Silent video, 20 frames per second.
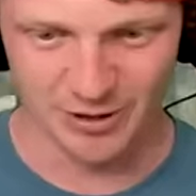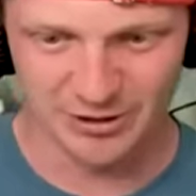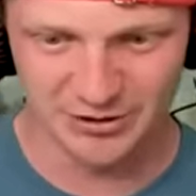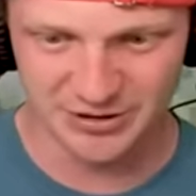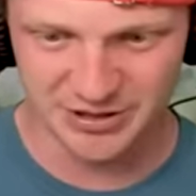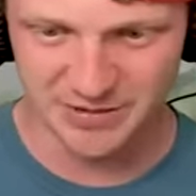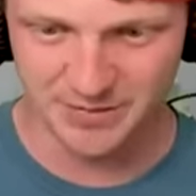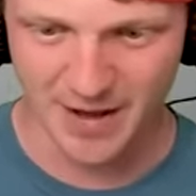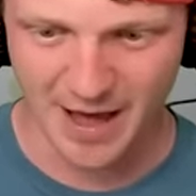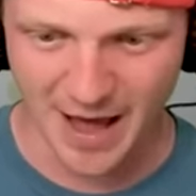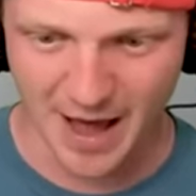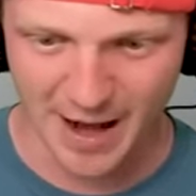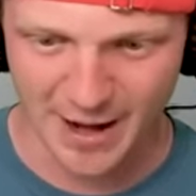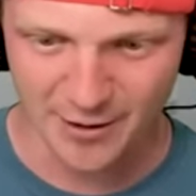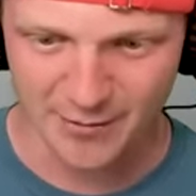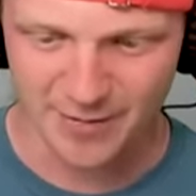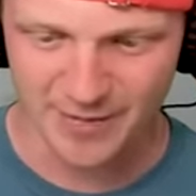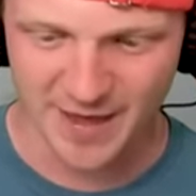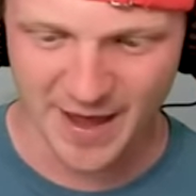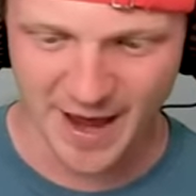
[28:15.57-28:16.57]
gonna do some
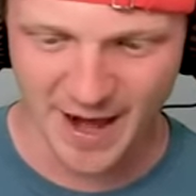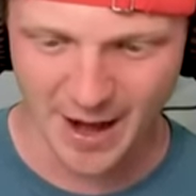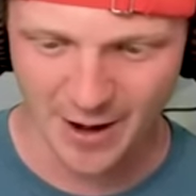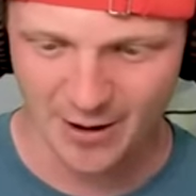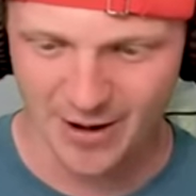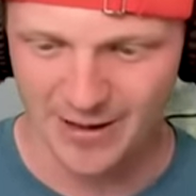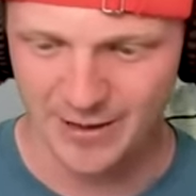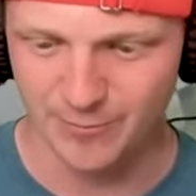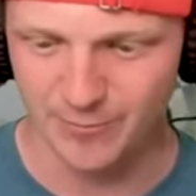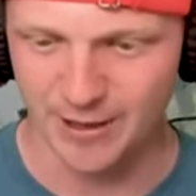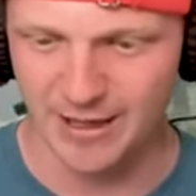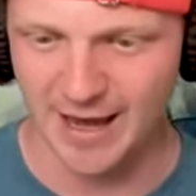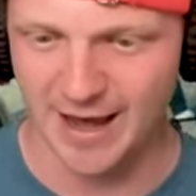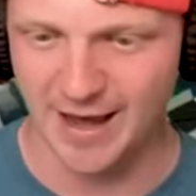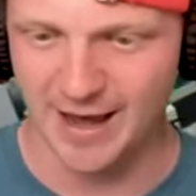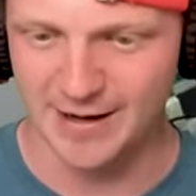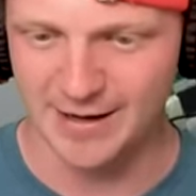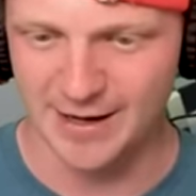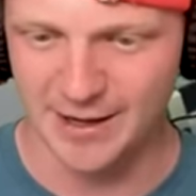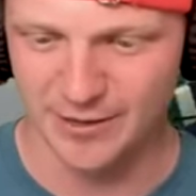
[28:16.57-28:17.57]
iron there. And then we
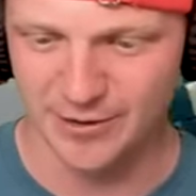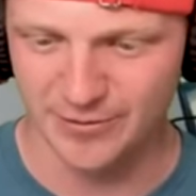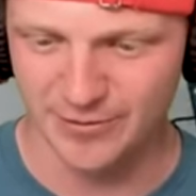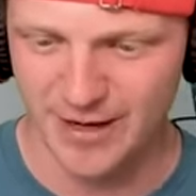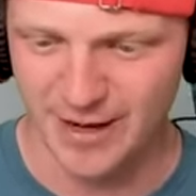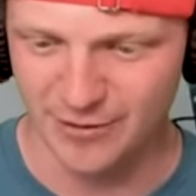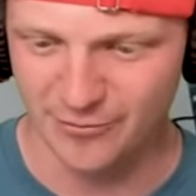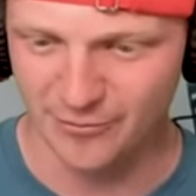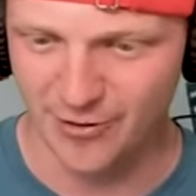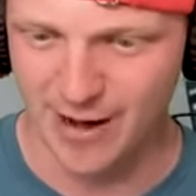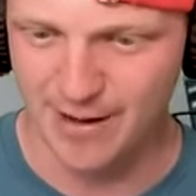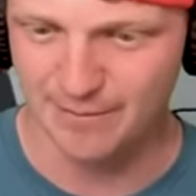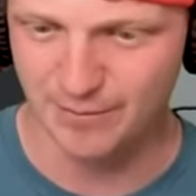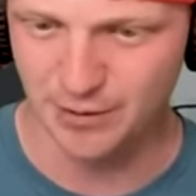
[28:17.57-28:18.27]
got another netherite